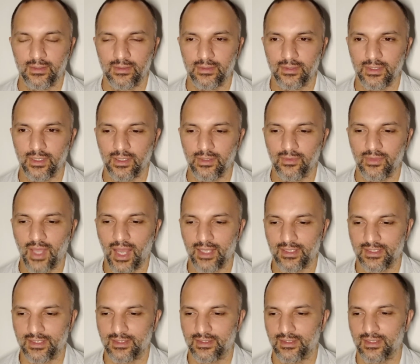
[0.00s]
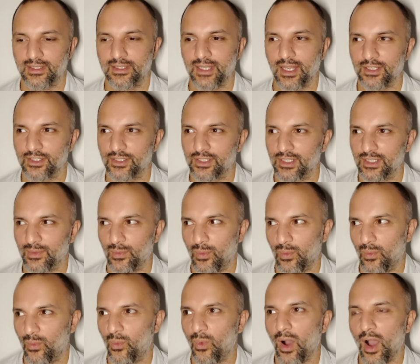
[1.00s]
You know, that's essentially
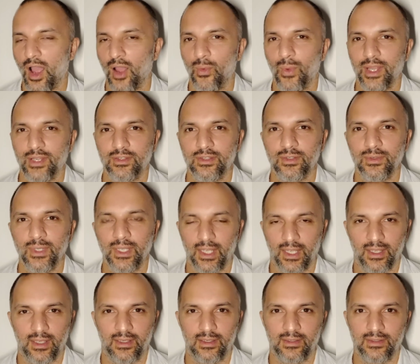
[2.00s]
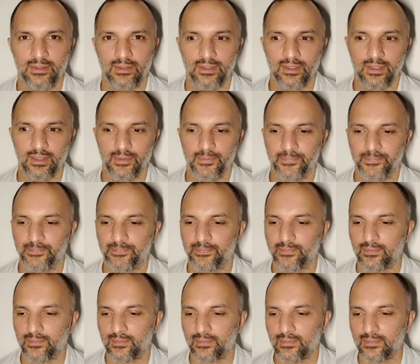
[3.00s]
why we're doing it. You
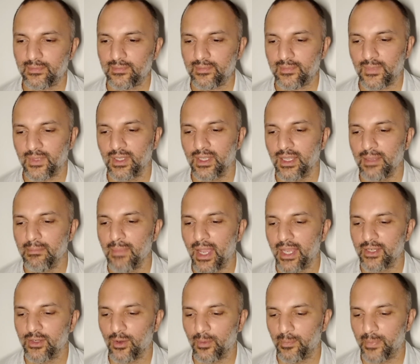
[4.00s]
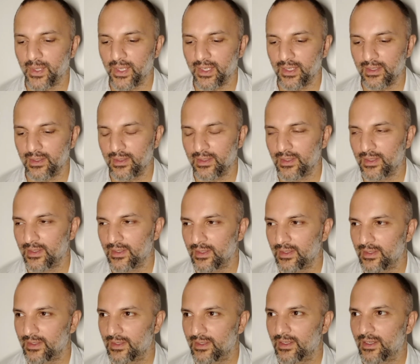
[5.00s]
know, it may not be
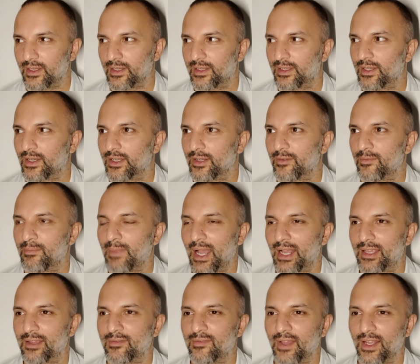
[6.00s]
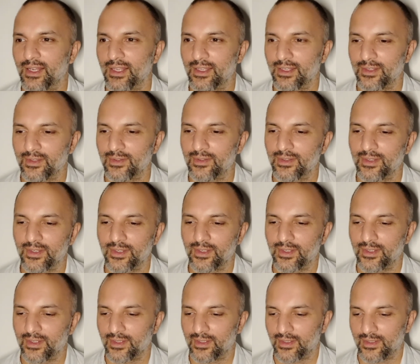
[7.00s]
a kind of Machiavellian,
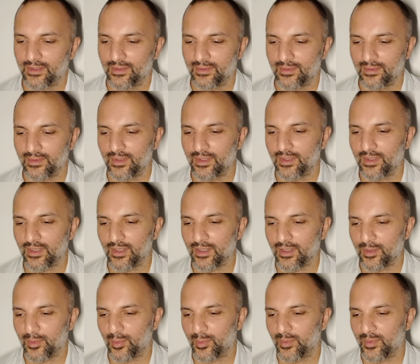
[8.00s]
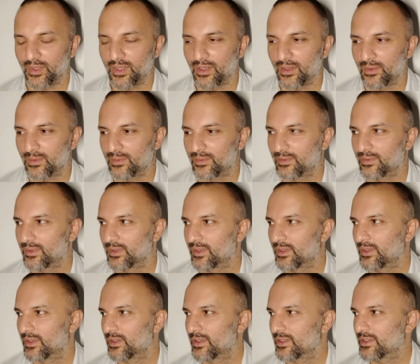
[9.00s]
you know,
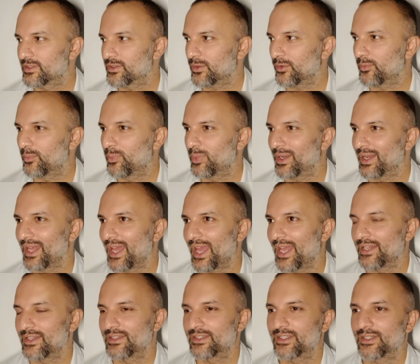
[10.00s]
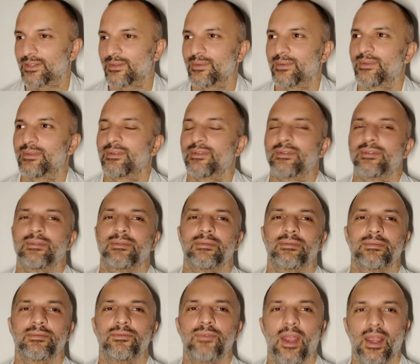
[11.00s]
sort of plan to
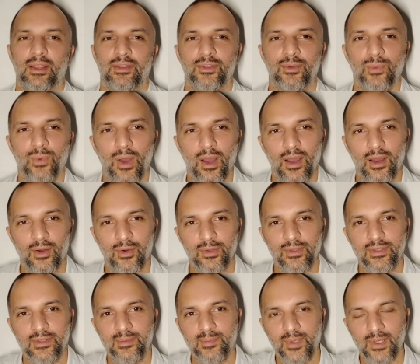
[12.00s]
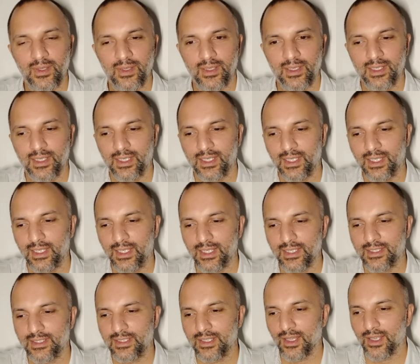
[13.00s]
wreck the world, but
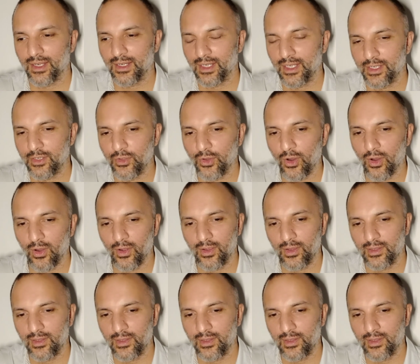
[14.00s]
it's certainly not